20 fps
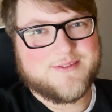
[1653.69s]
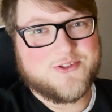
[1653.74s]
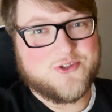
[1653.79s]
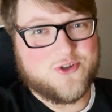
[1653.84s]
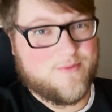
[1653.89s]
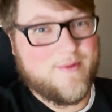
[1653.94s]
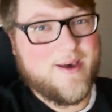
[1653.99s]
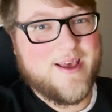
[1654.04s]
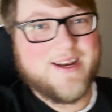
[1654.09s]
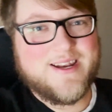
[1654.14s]
So I'm
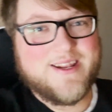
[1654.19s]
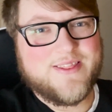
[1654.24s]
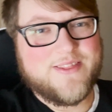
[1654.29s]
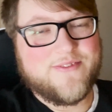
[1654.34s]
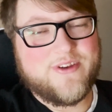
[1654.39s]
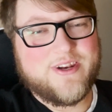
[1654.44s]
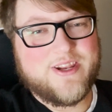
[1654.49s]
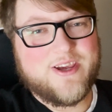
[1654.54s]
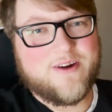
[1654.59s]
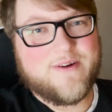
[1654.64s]
editing the
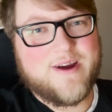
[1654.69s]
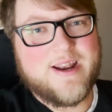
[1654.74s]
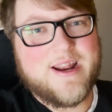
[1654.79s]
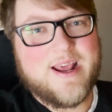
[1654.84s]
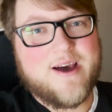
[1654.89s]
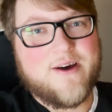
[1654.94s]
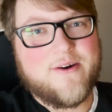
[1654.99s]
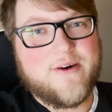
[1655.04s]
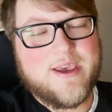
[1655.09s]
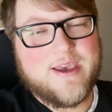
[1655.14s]
video right
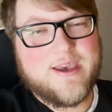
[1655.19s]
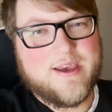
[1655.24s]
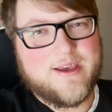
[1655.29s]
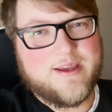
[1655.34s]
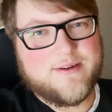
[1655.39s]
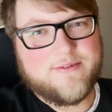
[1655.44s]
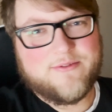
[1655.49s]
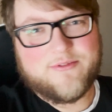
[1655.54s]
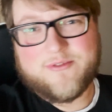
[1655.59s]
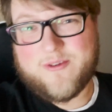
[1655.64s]
now,
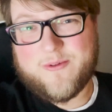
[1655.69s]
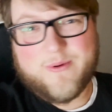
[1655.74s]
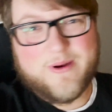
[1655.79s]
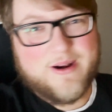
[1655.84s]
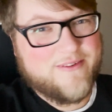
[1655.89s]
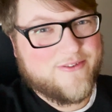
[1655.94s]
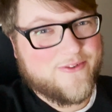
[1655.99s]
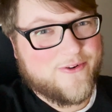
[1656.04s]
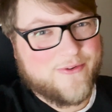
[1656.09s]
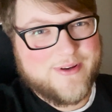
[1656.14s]
and for
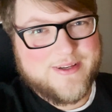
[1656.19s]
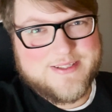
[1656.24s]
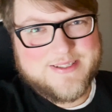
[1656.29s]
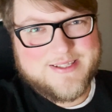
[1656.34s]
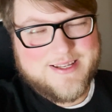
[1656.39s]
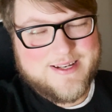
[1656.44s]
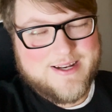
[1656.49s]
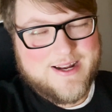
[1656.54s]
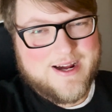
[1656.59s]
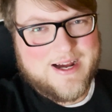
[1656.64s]
whatever
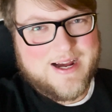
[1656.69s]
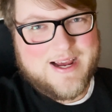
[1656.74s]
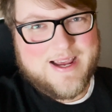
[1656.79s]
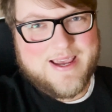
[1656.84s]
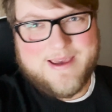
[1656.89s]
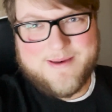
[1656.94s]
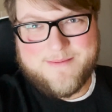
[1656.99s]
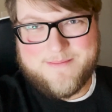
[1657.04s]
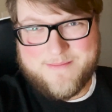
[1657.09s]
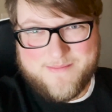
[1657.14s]
reason, I
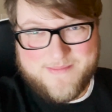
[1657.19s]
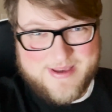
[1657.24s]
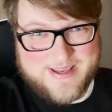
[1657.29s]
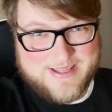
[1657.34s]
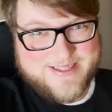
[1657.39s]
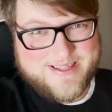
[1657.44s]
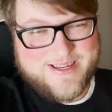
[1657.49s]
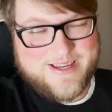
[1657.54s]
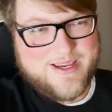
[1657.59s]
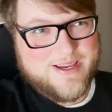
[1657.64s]
am
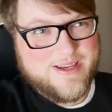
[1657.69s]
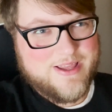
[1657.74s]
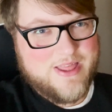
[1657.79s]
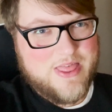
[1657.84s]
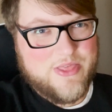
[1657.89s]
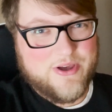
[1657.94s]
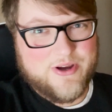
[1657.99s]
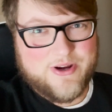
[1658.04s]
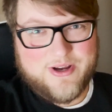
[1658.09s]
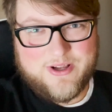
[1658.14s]
missing
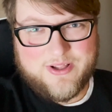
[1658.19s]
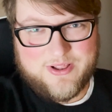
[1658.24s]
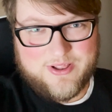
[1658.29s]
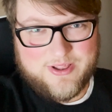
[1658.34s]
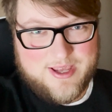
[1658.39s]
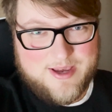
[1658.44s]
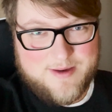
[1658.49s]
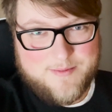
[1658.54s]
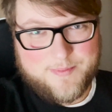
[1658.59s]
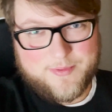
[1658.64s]
the
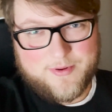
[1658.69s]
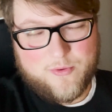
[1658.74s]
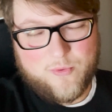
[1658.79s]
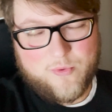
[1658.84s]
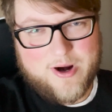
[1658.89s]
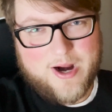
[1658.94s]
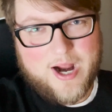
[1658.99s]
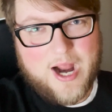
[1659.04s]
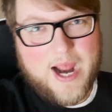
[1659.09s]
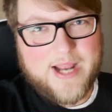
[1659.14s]
clip
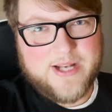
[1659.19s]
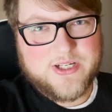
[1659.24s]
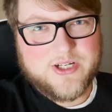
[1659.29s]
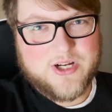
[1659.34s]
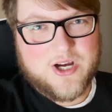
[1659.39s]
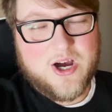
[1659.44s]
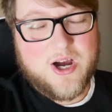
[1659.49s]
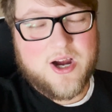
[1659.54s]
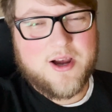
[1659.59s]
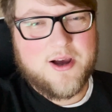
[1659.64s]
where I
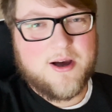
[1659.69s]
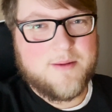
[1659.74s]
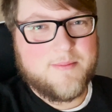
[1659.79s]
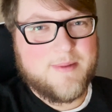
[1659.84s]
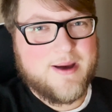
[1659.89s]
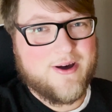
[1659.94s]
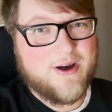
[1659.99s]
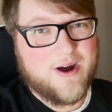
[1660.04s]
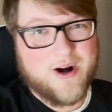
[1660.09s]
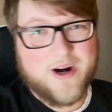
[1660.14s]
talk
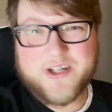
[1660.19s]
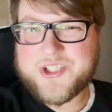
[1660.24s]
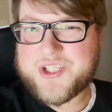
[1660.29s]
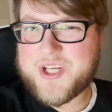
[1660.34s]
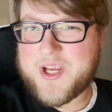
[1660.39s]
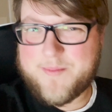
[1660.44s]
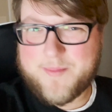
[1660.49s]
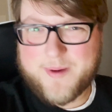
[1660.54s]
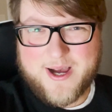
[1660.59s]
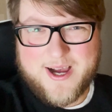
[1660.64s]
about
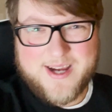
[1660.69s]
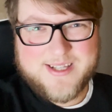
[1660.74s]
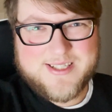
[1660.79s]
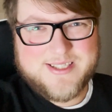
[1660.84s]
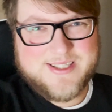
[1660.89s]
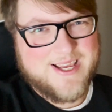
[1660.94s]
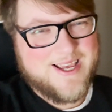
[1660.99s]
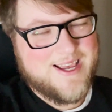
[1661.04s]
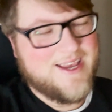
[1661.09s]
Heart-Shaped Box.